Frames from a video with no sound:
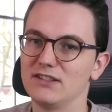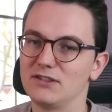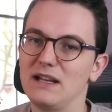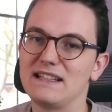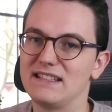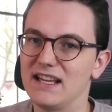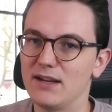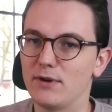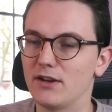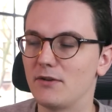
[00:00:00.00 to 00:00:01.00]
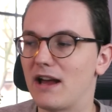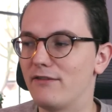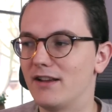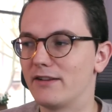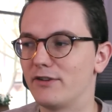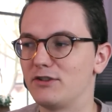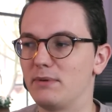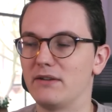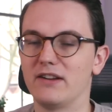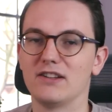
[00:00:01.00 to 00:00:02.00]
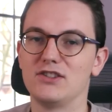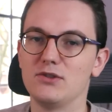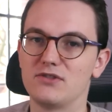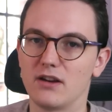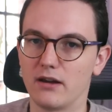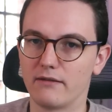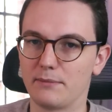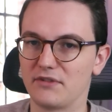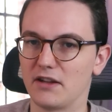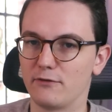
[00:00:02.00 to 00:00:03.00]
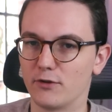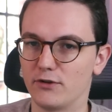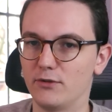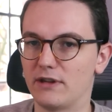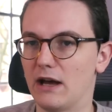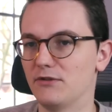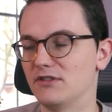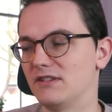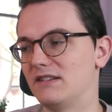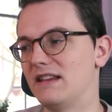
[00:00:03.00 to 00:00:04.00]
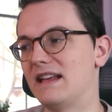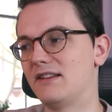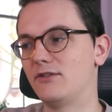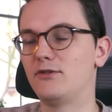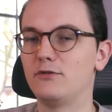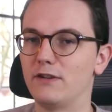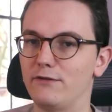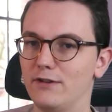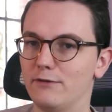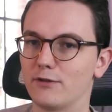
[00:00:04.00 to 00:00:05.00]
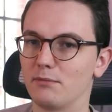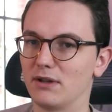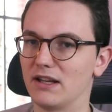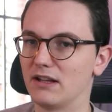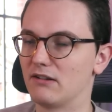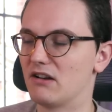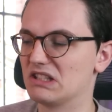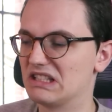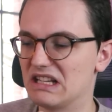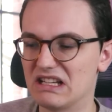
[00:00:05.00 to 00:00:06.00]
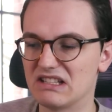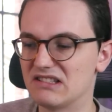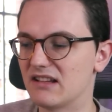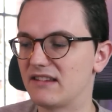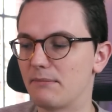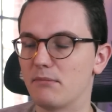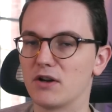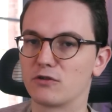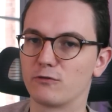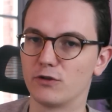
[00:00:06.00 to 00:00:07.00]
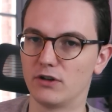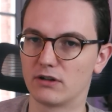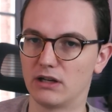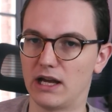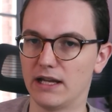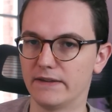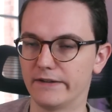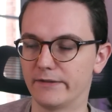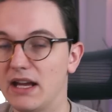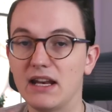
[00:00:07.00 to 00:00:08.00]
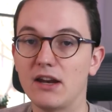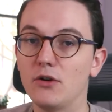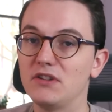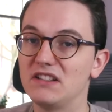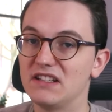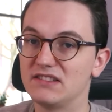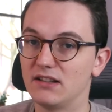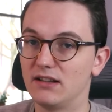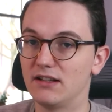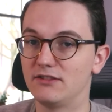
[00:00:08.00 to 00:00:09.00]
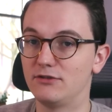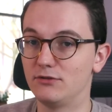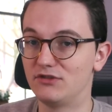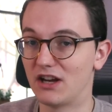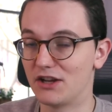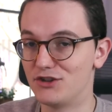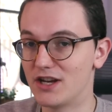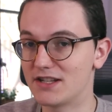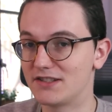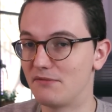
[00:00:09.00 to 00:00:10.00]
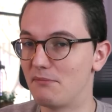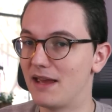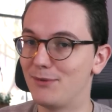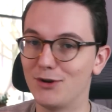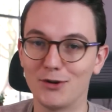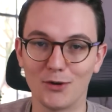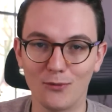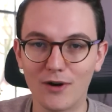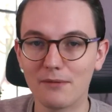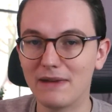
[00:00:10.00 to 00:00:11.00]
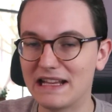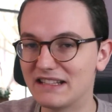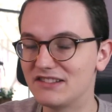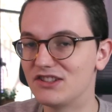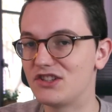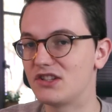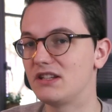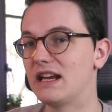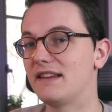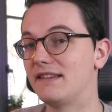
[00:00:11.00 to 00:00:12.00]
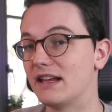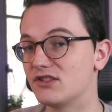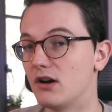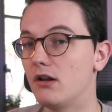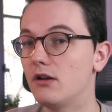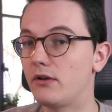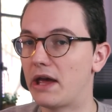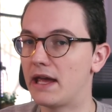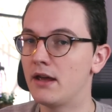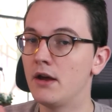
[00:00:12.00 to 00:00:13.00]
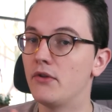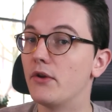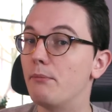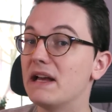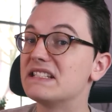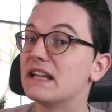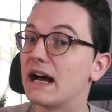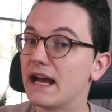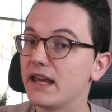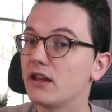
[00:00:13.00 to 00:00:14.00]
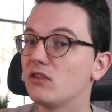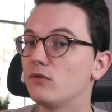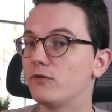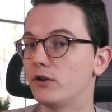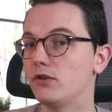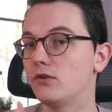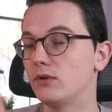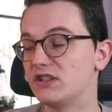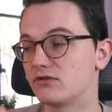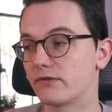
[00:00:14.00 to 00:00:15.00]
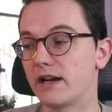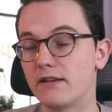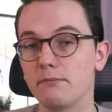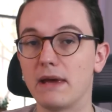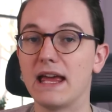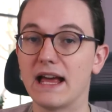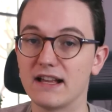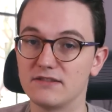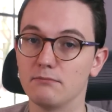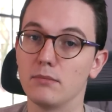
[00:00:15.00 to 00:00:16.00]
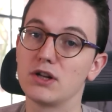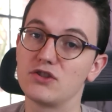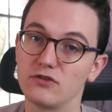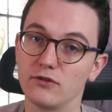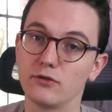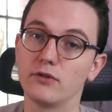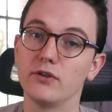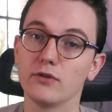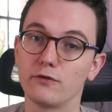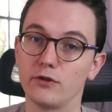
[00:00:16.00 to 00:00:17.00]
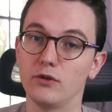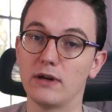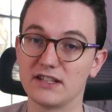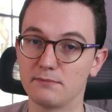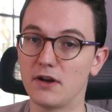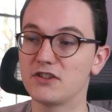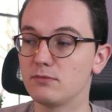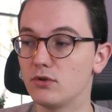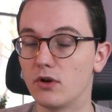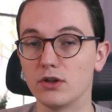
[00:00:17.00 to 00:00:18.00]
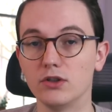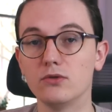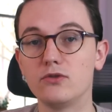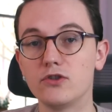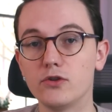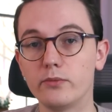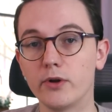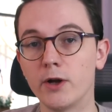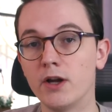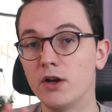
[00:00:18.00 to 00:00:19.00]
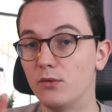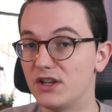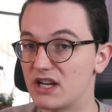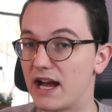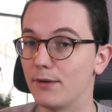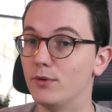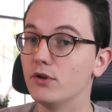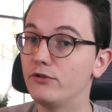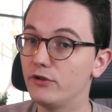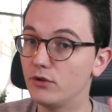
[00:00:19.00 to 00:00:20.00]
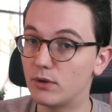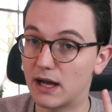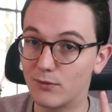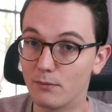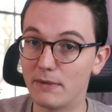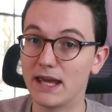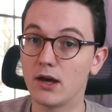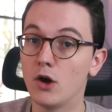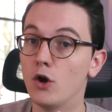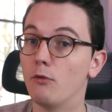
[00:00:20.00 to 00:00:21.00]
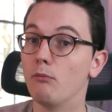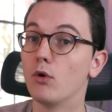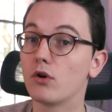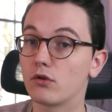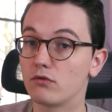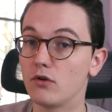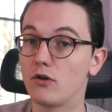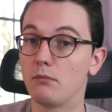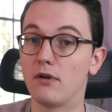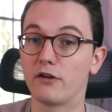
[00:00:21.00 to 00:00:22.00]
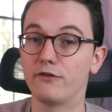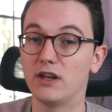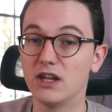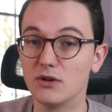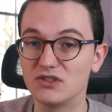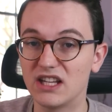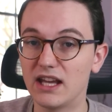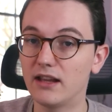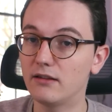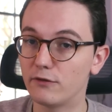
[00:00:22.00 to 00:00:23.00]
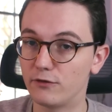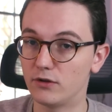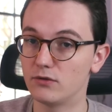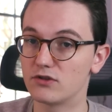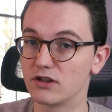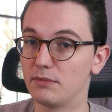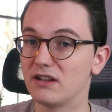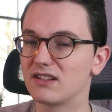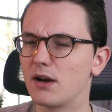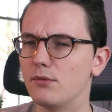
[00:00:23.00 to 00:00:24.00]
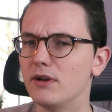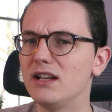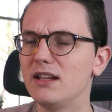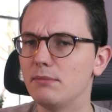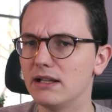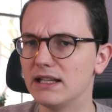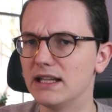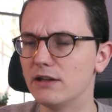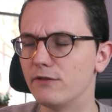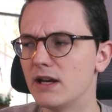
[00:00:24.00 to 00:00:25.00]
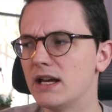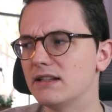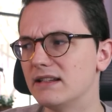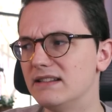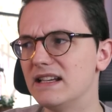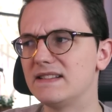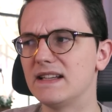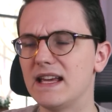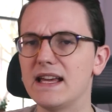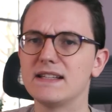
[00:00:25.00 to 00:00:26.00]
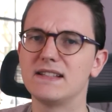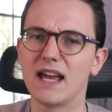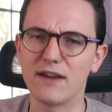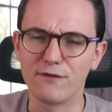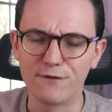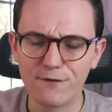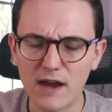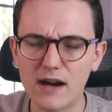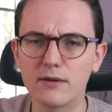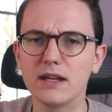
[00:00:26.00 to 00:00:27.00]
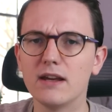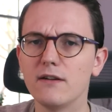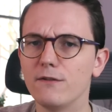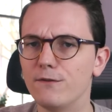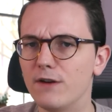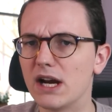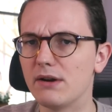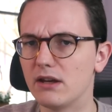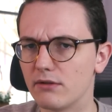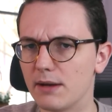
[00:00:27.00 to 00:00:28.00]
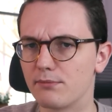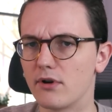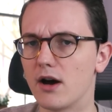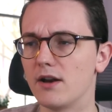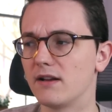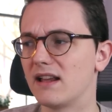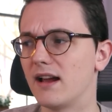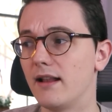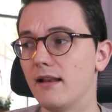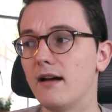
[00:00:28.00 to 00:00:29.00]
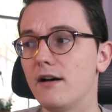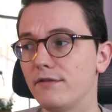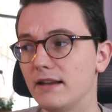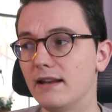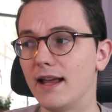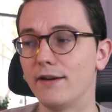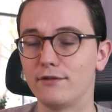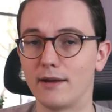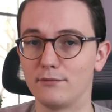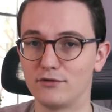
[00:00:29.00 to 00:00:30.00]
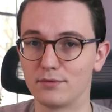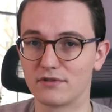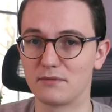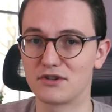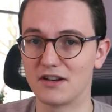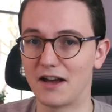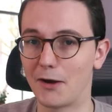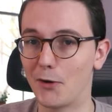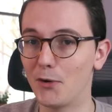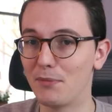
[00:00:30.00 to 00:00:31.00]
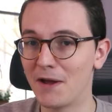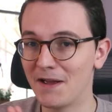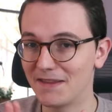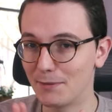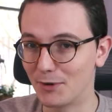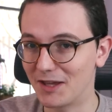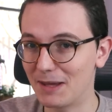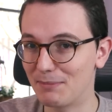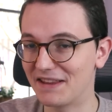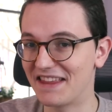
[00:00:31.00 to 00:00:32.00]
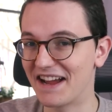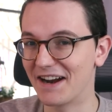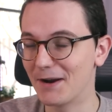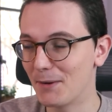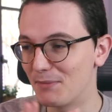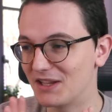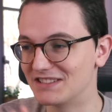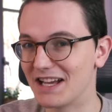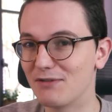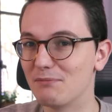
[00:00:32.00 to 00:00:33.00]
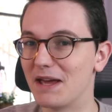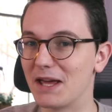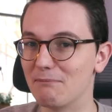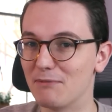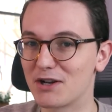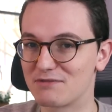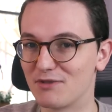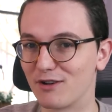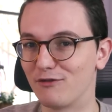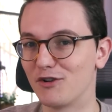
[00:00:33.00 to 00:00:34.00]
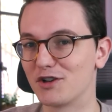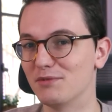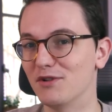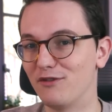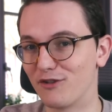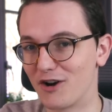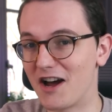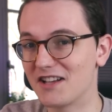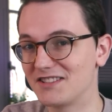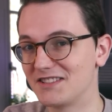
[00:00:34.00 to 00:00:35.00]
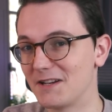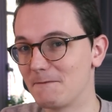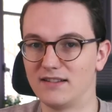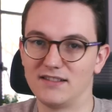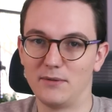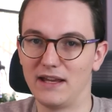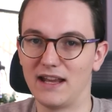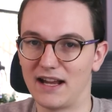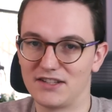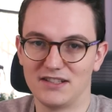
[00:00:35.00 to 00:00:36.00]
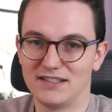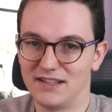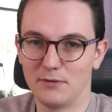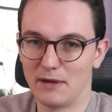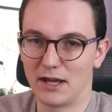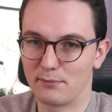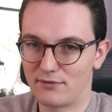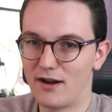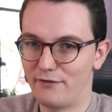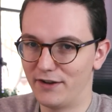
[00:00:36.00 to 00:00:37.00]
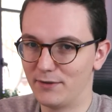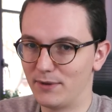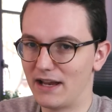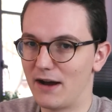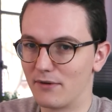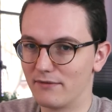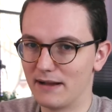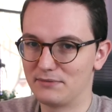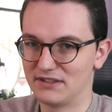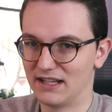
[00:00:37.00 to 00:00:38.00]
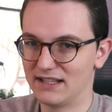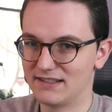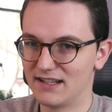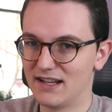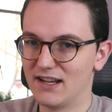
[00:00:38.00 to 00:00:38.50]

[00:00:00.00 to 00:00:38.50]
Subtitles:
So let's say when you don't have a lot of experience, you sell your website for 2,000, then 250 for plugin cost. It's not that much for your clients. And I know this is a lot to digest. Maybe you don't want to make the decision yet. That's all okay. The best I can do for you is try to make as much tutorials for you as possible on YouTube, which I will do. I will make more Crocoblock videos in the future because I really believe that this is a very, very great product. And I love the lifetime subscription. I hope they will keep it there because that will make it much more affordable for us. So we can actually still make a profit with our websites.